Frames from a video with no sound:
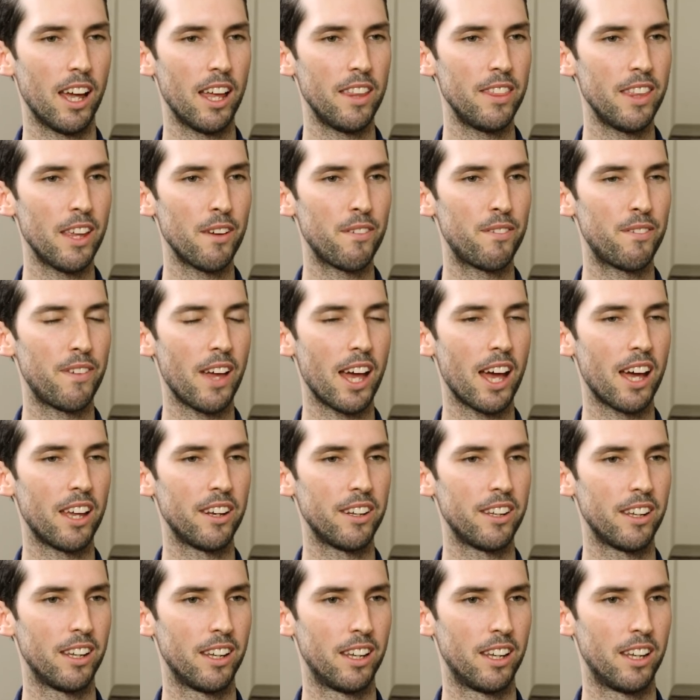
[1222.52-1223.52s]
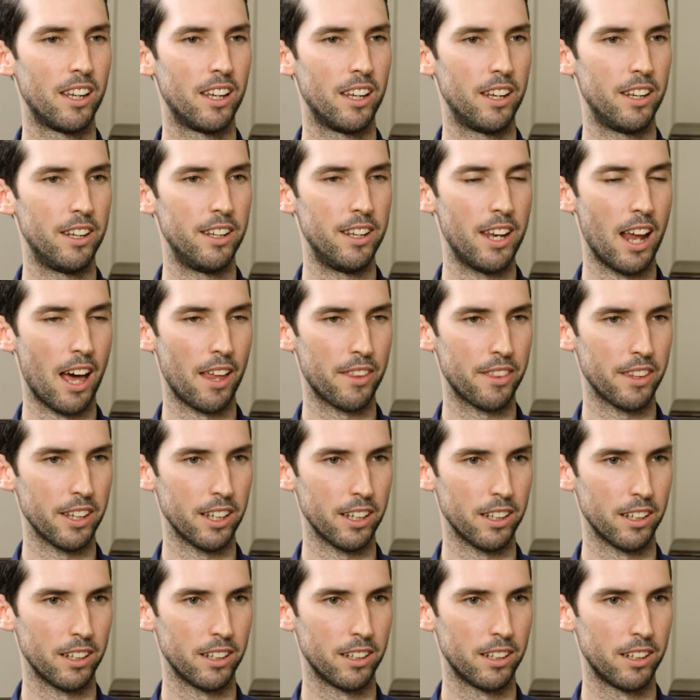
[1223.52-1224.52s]
And they've found
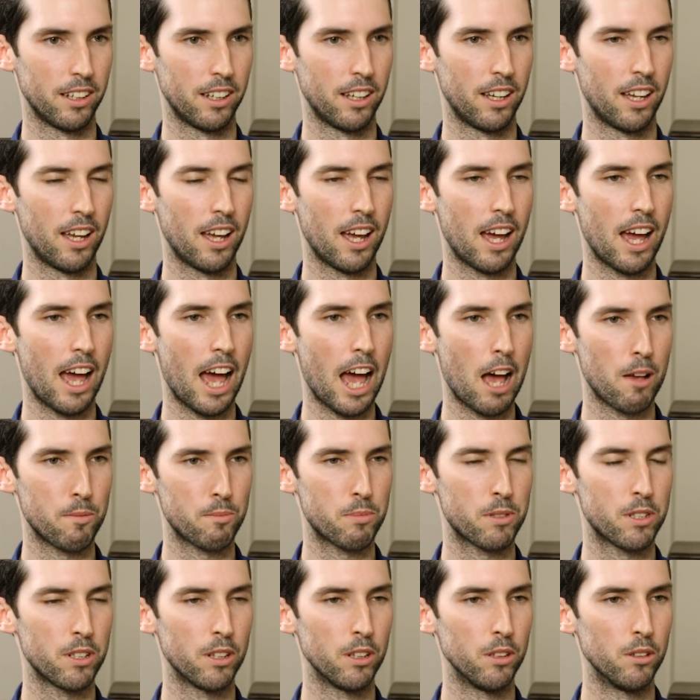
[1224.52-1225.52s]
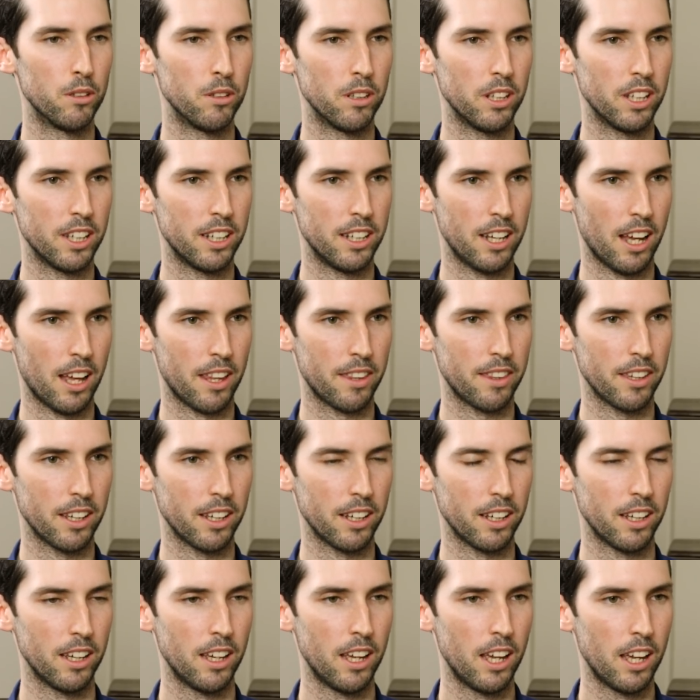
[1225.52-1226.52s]
nothing, absolutely
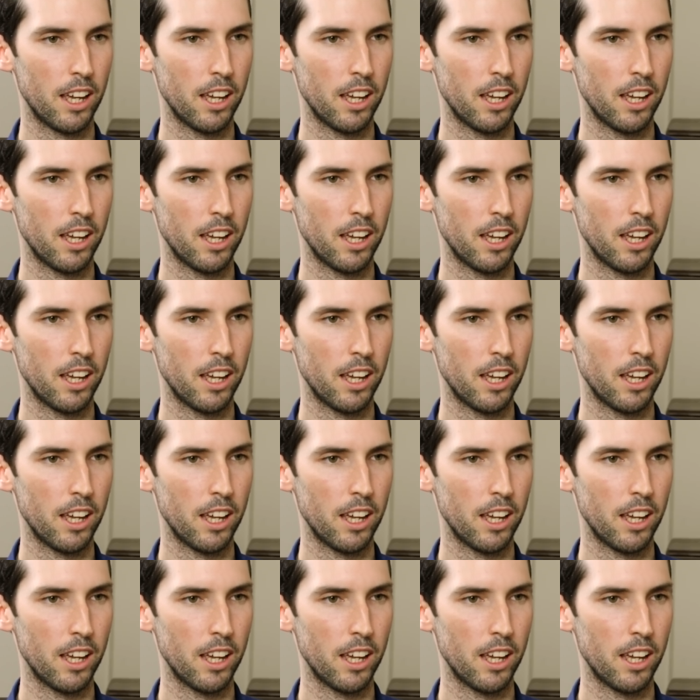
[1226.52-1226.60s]
nothing.